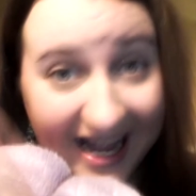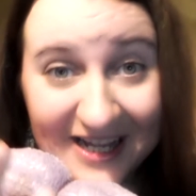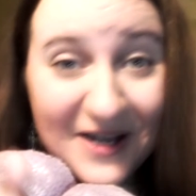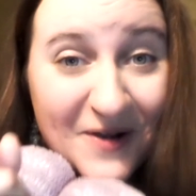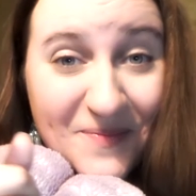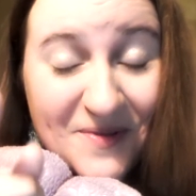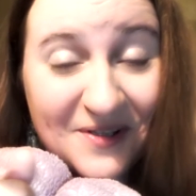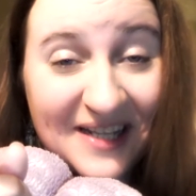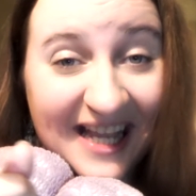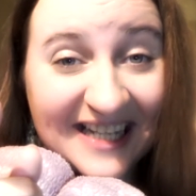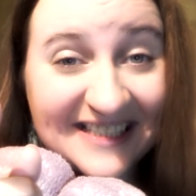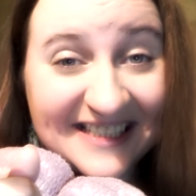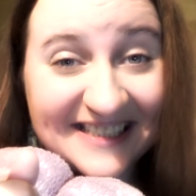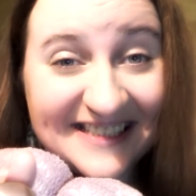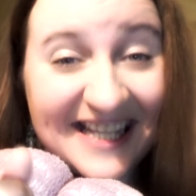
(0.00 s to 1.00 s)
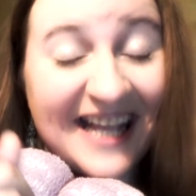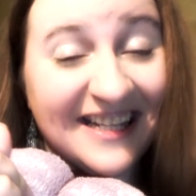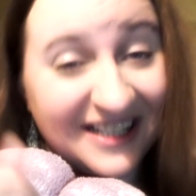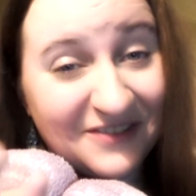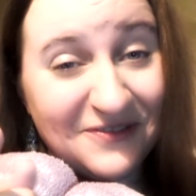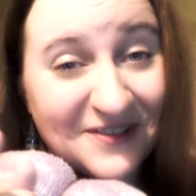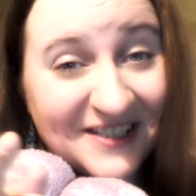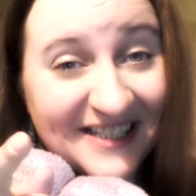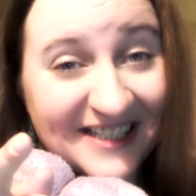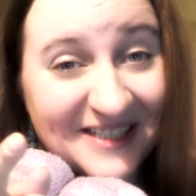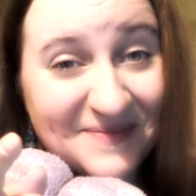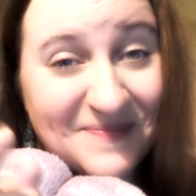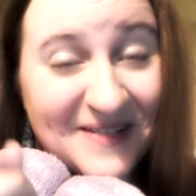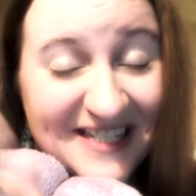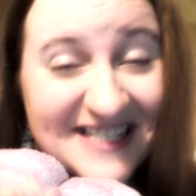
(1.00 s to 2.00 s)
I hope you liked it. And if you
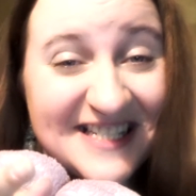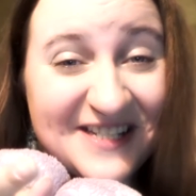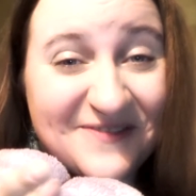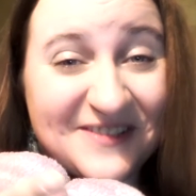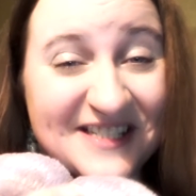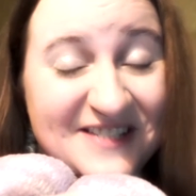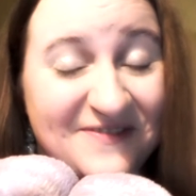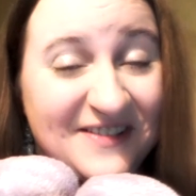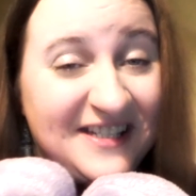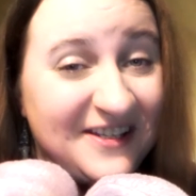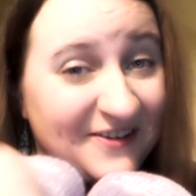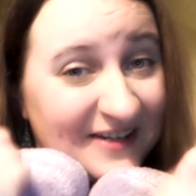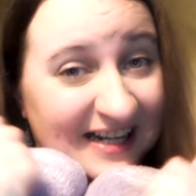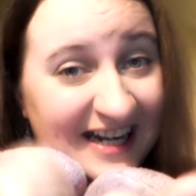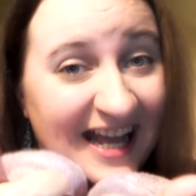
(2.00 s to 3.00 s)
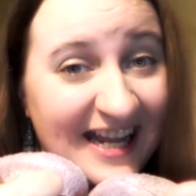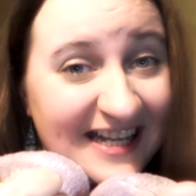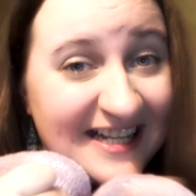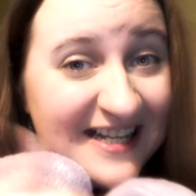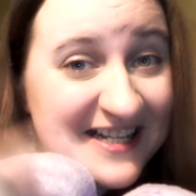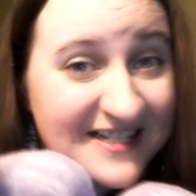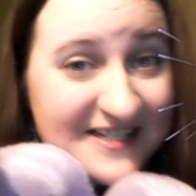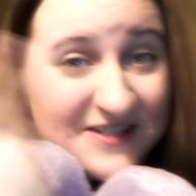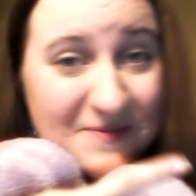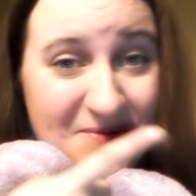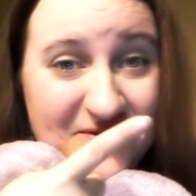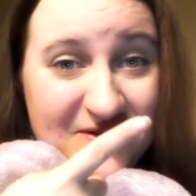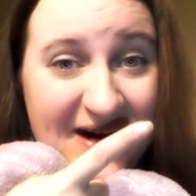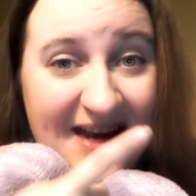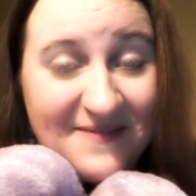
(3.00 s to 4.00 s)
did, please leave this video a like,
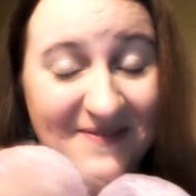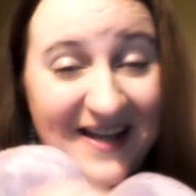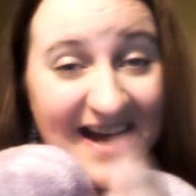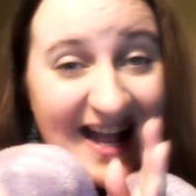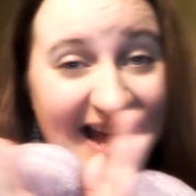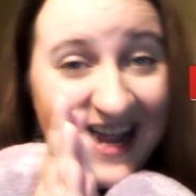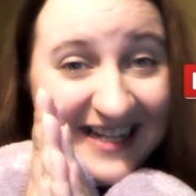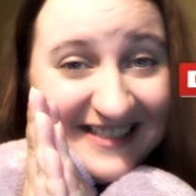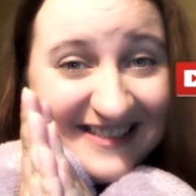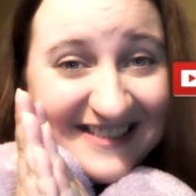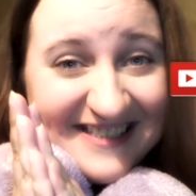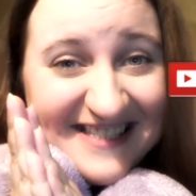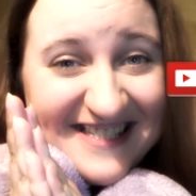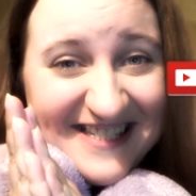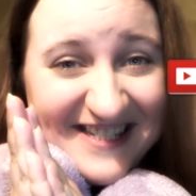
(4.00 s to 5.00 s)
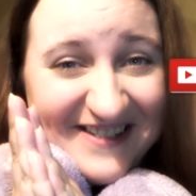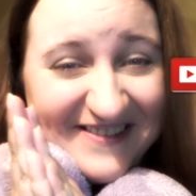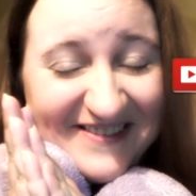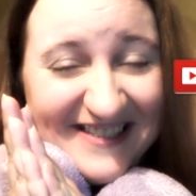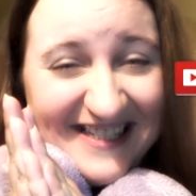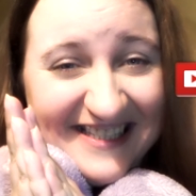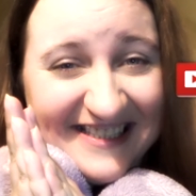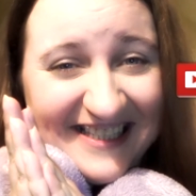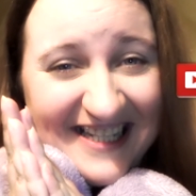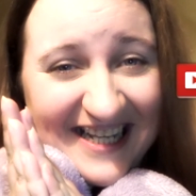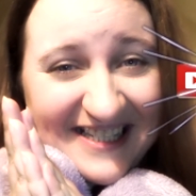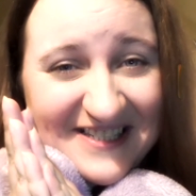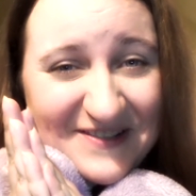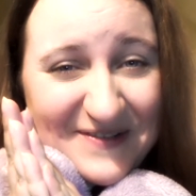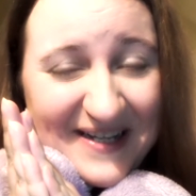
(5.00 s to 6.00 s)
subscribe, and see you in the
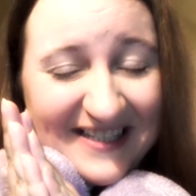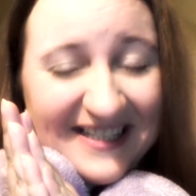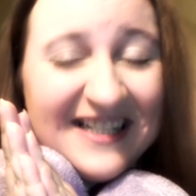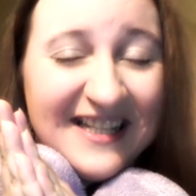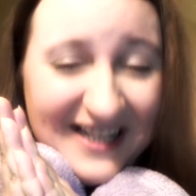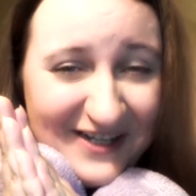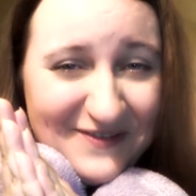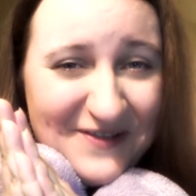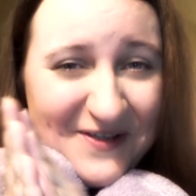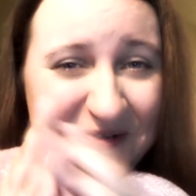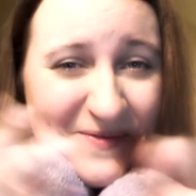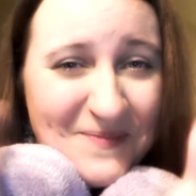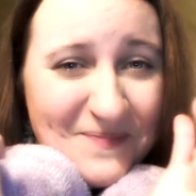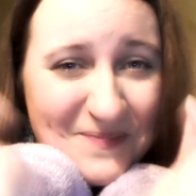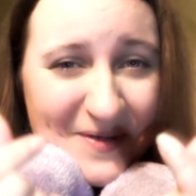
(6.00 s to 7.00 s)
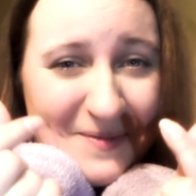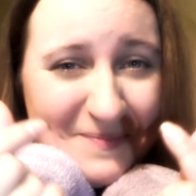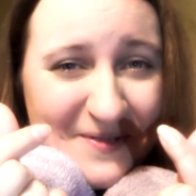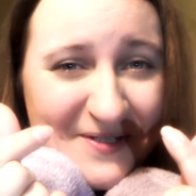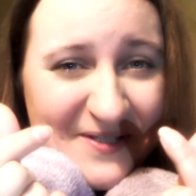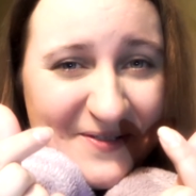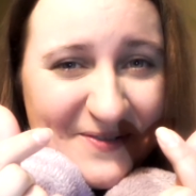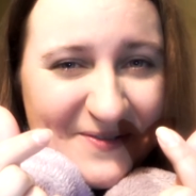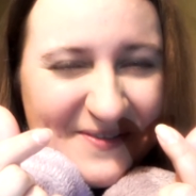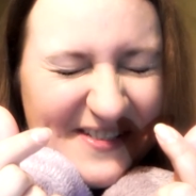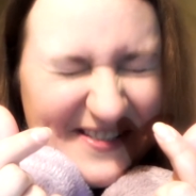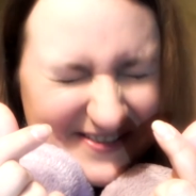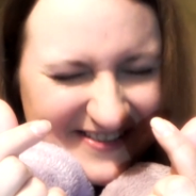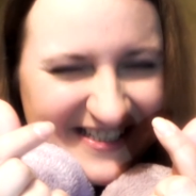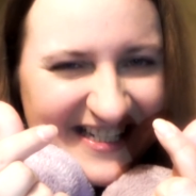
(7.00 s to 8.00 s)
next one. Love you, purple you,
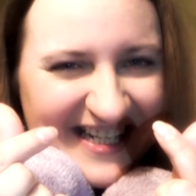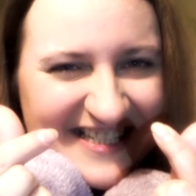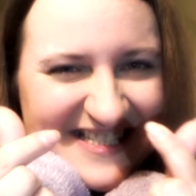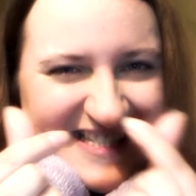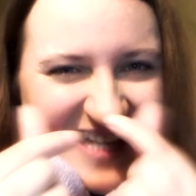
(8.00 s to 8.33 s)
to the next